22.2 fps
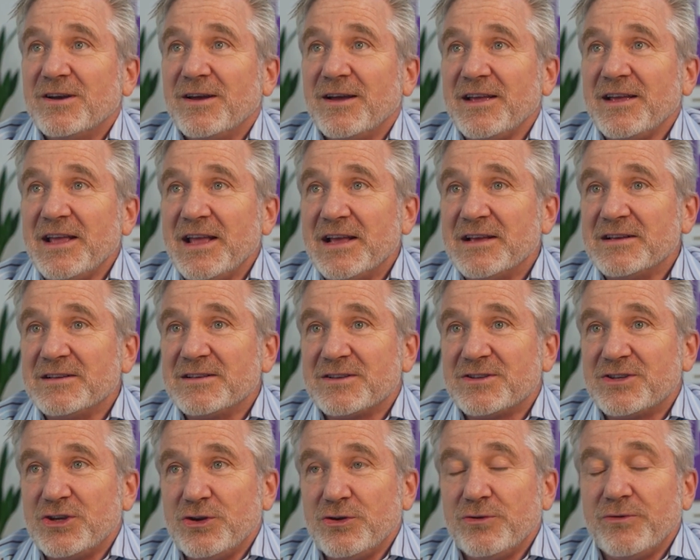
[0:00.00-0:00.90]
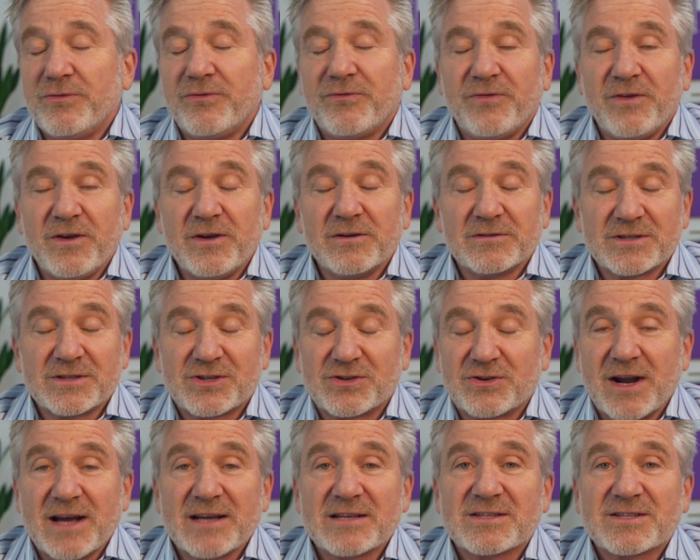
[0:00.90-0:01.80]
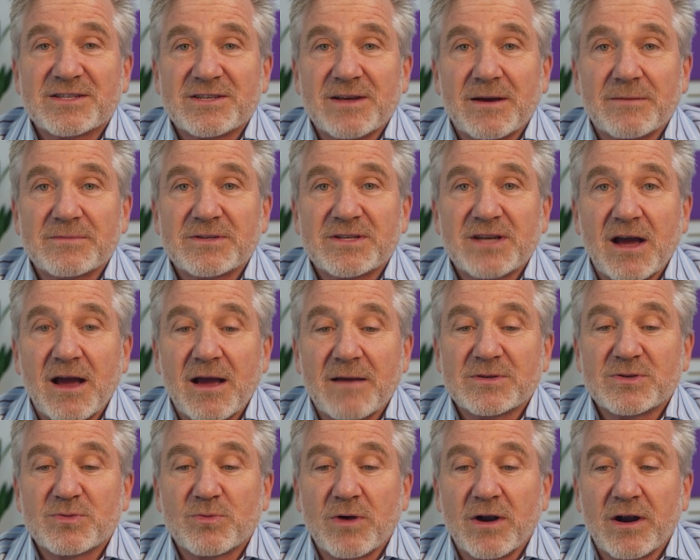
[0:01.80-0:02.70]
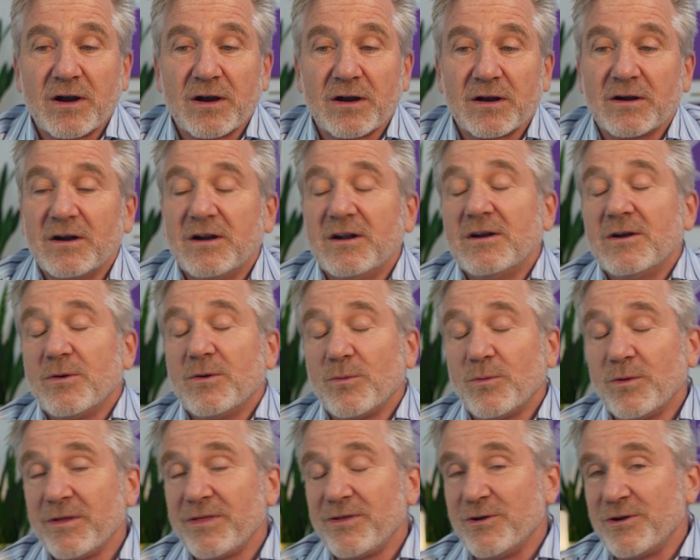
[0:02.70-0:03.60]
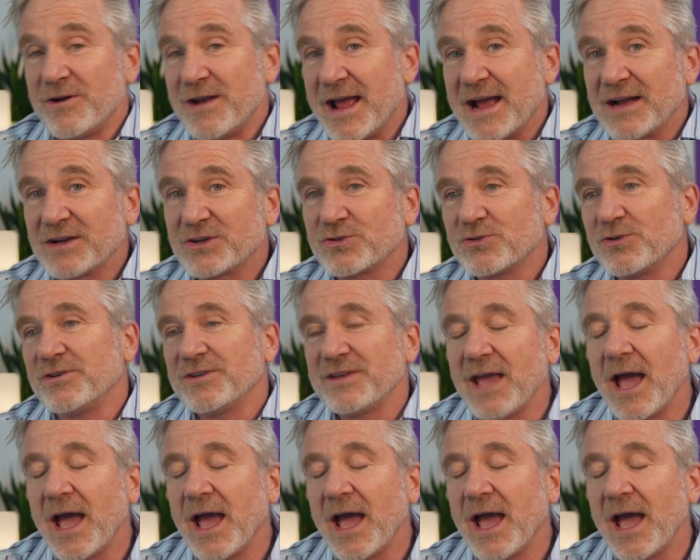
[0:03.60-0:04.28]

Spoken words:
do you feel stressed sometimes where with your natural,